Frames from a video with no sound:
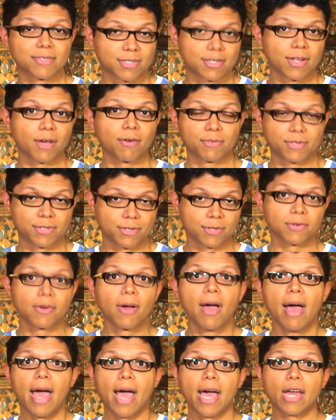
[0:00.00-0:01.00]
of stuff to
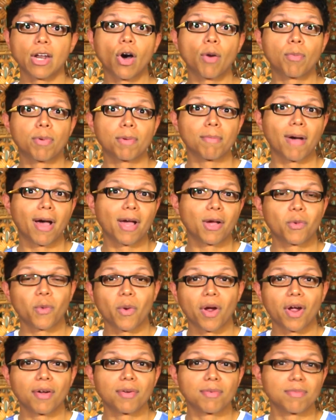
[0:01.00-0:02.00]
an open mic
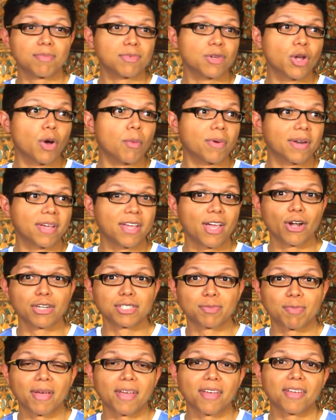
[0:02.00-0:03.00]
where nobody
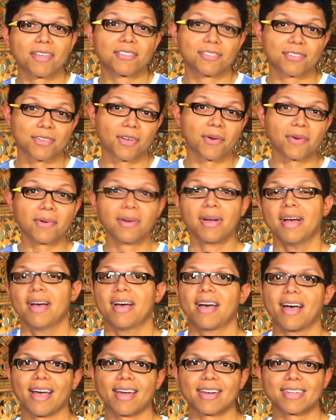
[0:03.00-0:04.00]
hears me. So
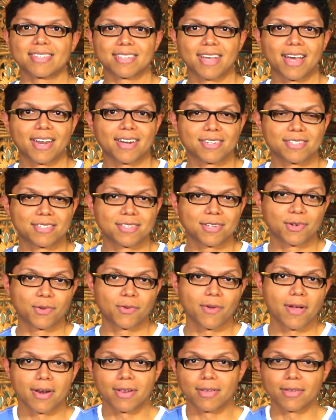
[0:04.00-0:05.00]
I decided to
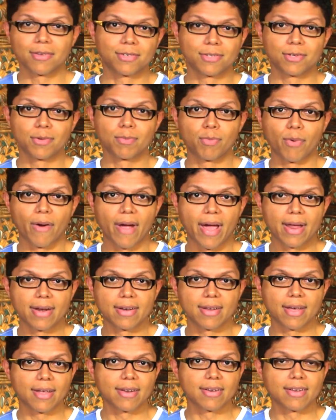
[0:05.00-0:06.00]
create a YouTube
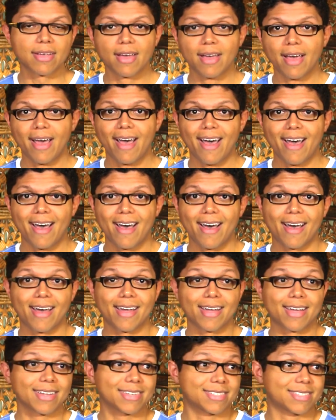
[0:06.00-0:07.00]
brand, and
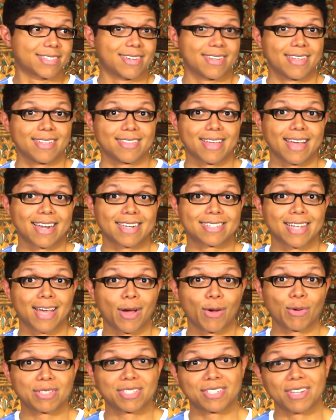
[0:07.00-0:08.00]
I guess that's
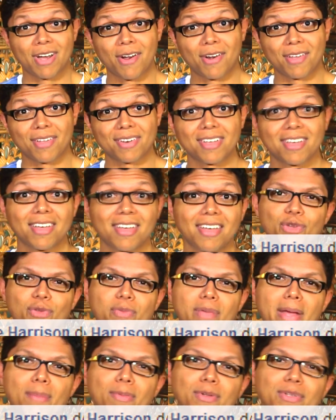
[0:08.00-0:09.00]
how it started. Do
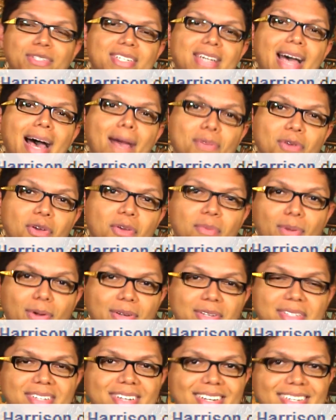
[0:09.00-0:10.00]
people stop you in
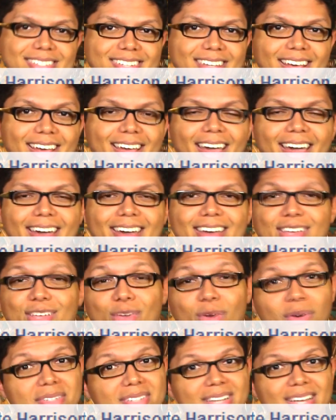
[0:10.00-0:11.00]
person and say, hey,
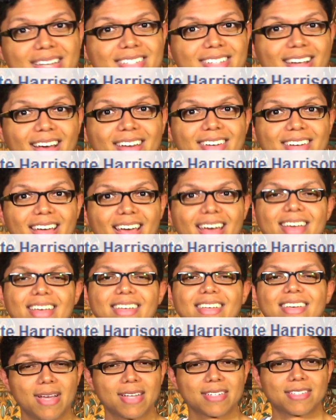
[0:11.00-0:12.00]
you're Tay
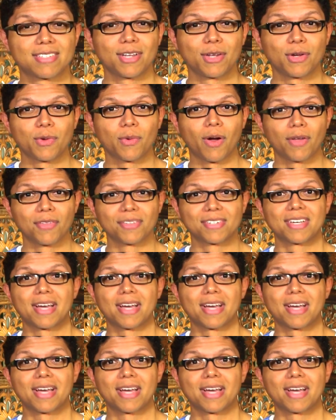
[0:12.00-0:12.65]
Zonday? Yes, they do, all the